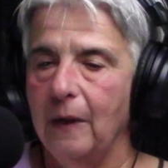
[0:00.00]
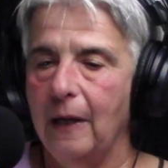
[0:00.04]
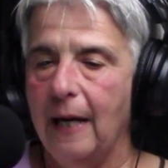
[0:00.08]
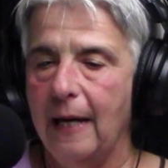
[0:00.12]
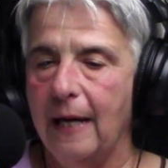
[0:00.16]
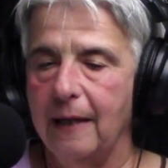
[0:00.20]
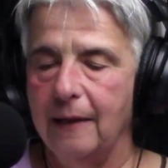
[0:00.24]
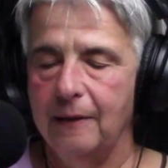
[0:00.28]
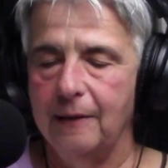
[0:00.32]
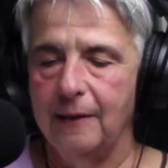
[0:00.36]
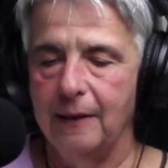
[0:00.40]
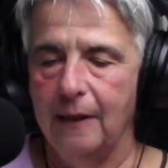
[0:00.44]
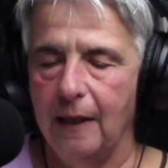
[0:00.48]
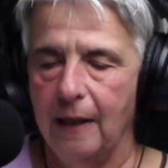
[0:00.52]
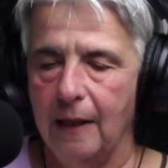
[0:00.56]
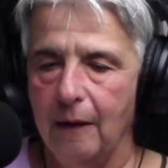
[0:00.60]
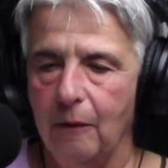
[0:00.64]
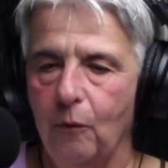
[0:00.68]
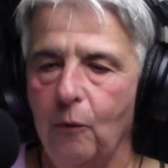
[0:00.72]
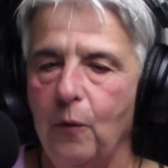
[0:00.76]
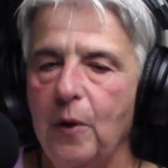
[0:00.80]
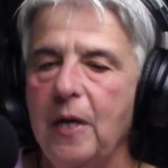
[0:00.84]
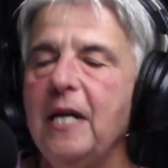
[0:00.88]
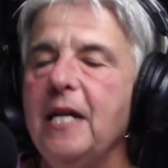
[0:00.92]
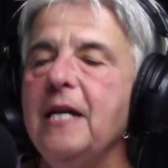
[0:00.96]
as
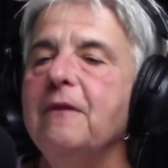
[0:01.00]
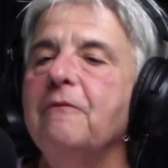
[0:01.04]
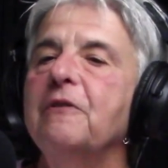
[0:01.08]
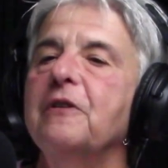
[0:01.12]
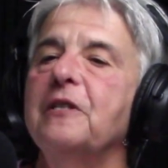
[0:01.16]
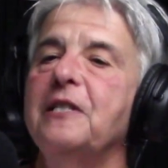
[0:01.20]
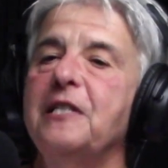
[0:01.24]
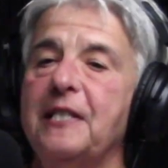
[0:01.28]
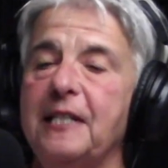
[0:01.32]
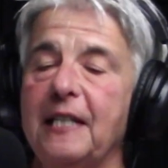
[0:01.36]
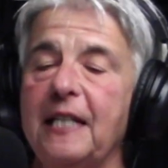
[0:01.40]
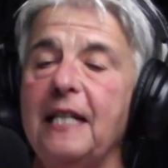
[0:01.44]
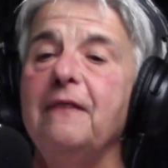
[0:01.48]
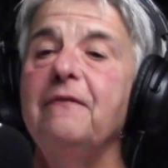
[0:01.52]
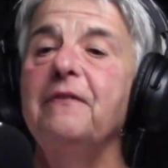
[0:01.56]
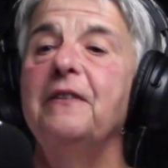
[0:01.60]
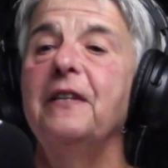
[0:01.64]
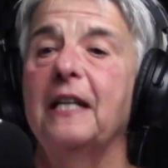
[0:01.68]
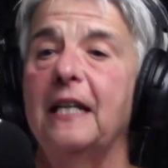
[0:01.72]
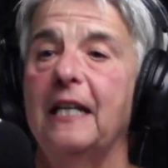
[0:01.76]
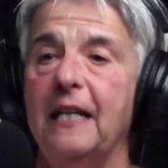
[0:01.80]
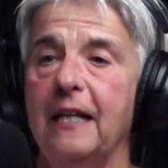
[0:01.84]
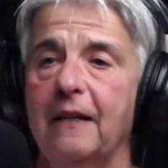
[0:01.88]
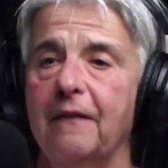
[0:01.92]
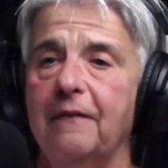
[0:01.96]
we receive
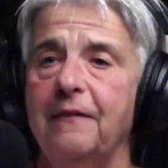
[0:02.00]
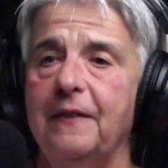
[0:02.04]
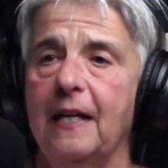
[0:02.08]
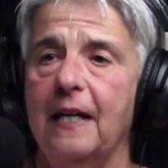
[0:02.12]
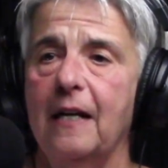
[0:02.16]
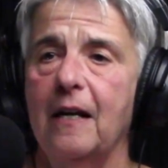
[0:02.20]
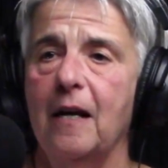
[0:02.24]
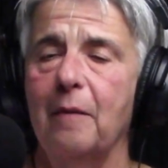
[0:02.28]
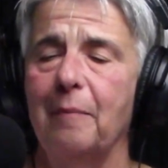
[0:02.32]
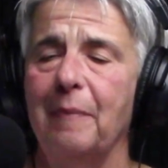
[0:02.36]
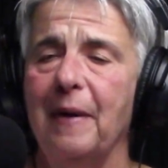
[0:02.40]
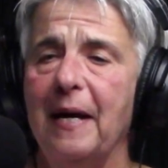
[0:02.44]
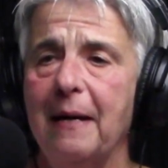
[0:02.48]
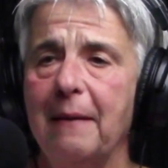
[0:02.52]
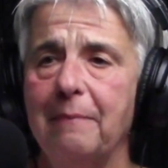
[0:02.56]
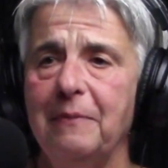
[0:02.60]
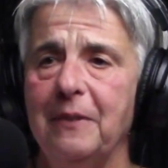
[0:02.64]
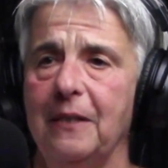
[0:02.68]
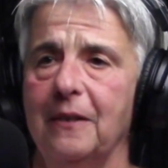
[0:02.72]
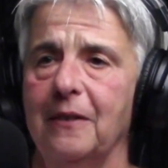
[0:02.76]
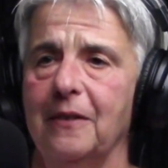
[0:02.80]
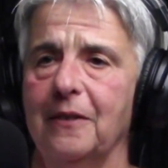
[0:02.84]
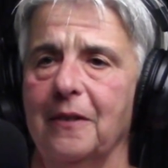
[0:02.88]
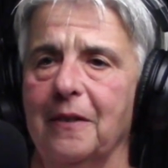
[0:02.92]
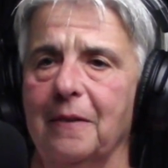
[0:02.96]
the gift at our
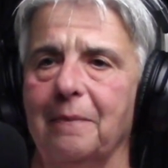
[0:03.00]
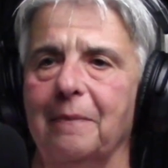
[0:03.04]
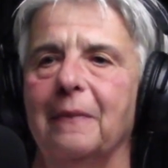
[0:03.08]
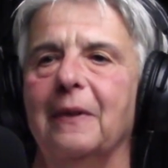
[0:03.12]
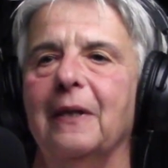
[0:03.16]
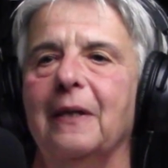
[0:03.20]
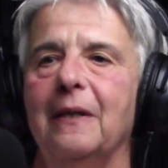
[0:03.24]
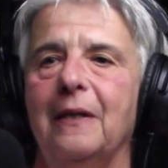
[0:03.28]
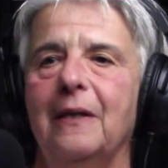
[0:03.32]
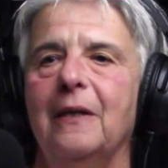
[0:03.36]
baptism,